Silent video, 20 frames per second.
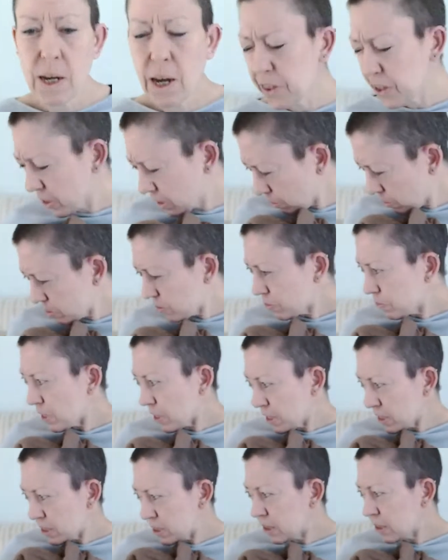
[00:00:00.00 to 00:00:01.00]
I think it was from
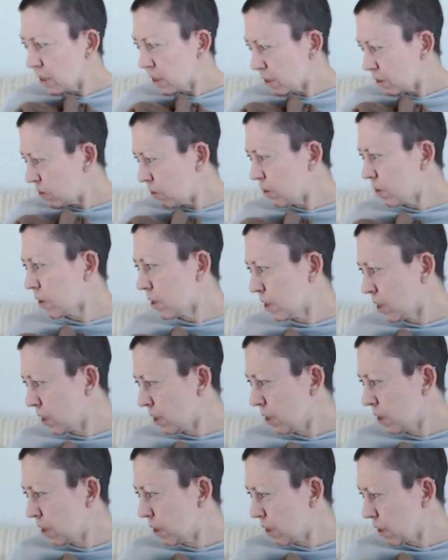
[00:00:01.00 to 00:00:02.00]
the lady that I got
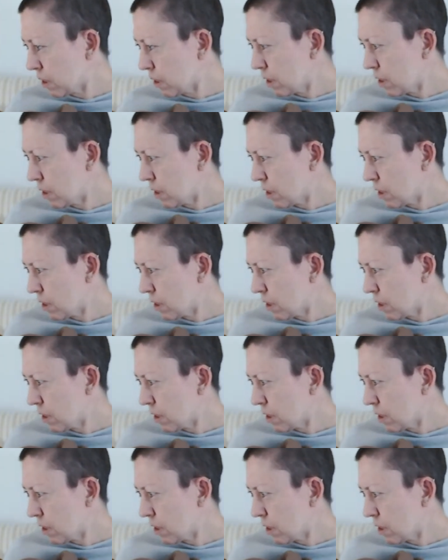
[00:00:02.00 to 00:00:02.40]
the